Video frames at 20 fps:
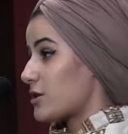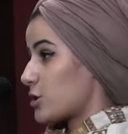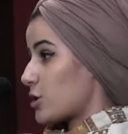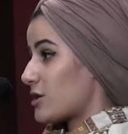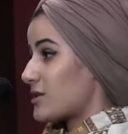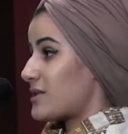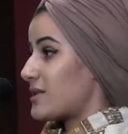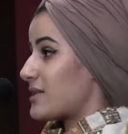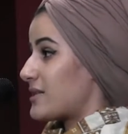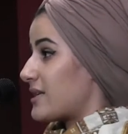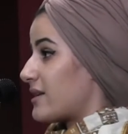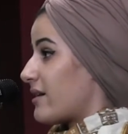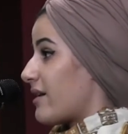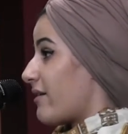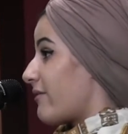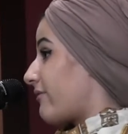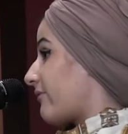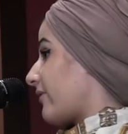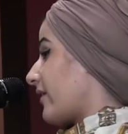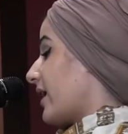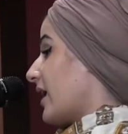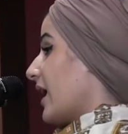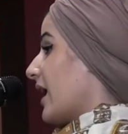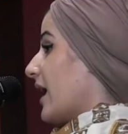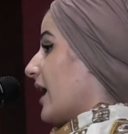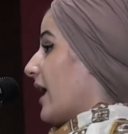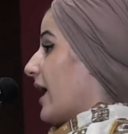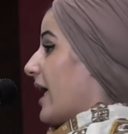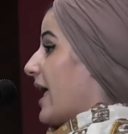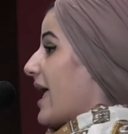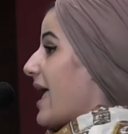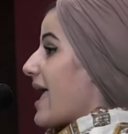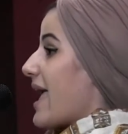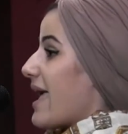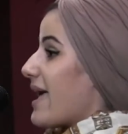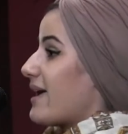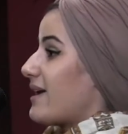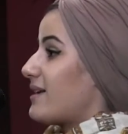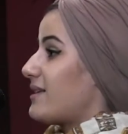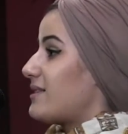stress this enough.
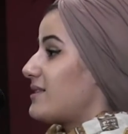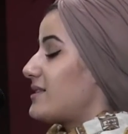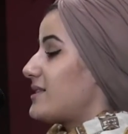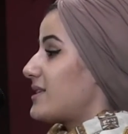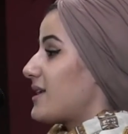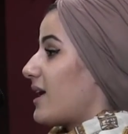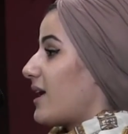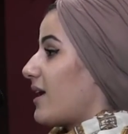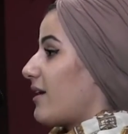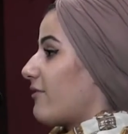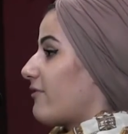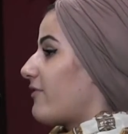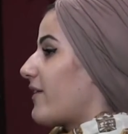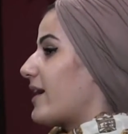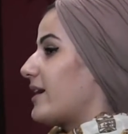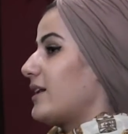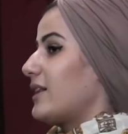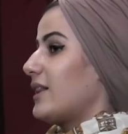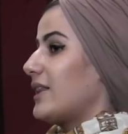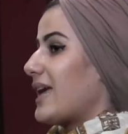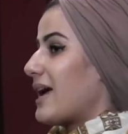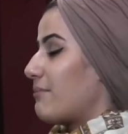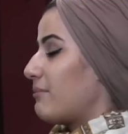And finally,